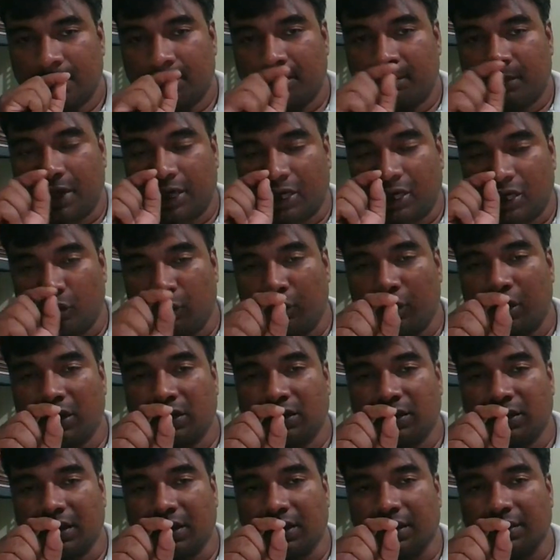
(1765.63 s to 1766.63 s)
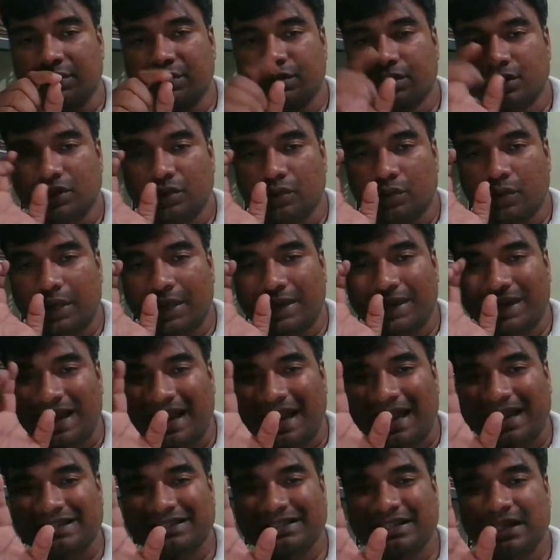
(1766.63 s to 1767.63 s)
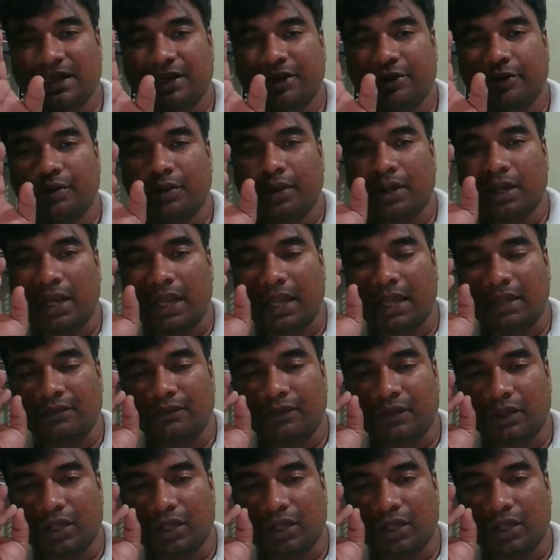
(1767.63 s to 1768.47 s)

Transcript: By doing this, you can excel in your life.